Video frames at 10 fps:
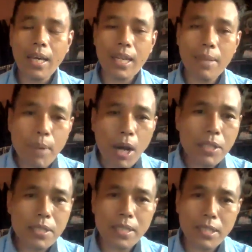
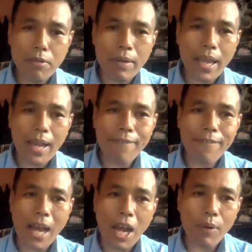repository
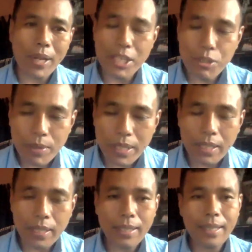of our
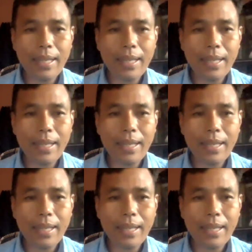history,